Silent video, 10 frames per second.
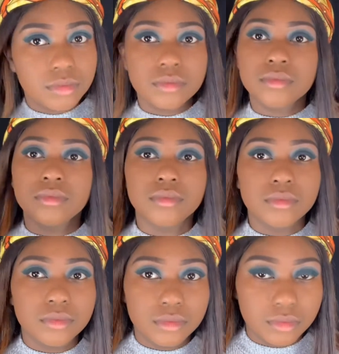Place
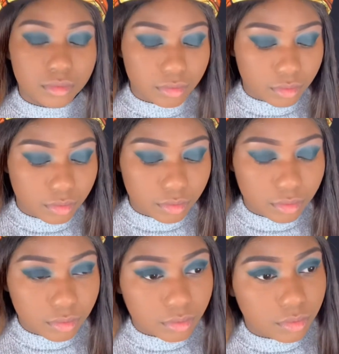I Am Magic
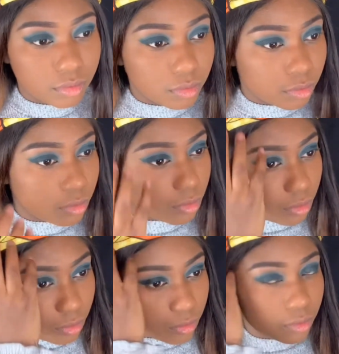concealer in
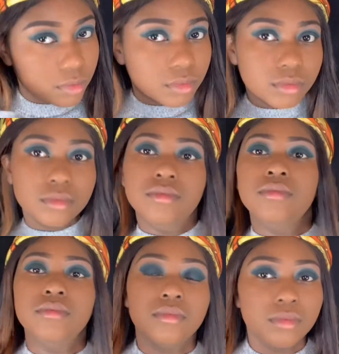number 10.
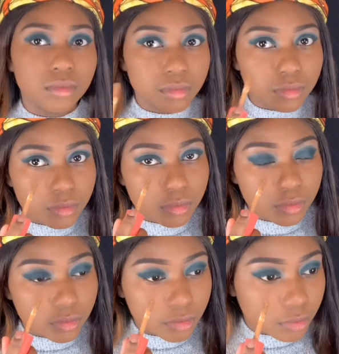When I
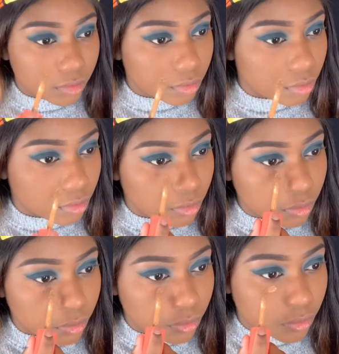went to Ulta, I was
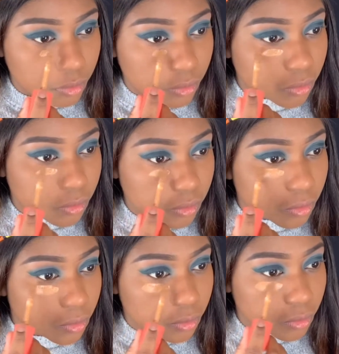looking for it
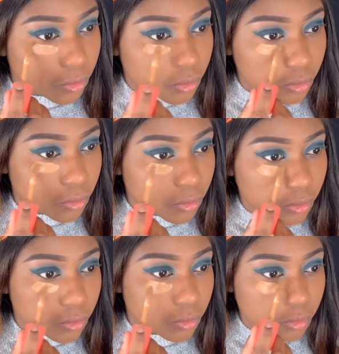in number 11,
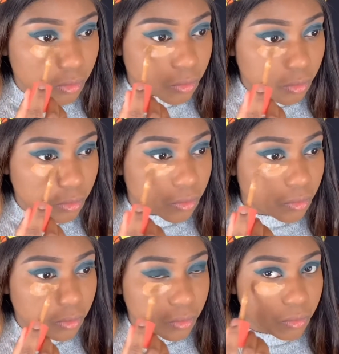but they didn't have it,
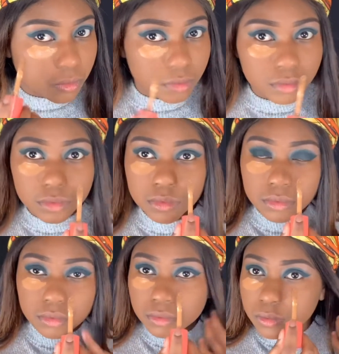so
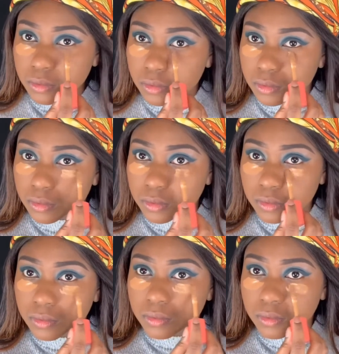this was the next
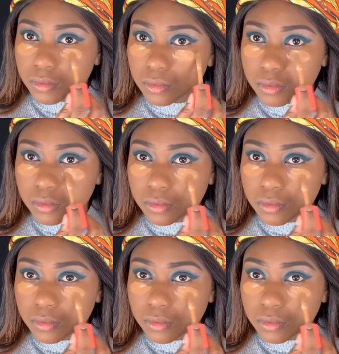best thing.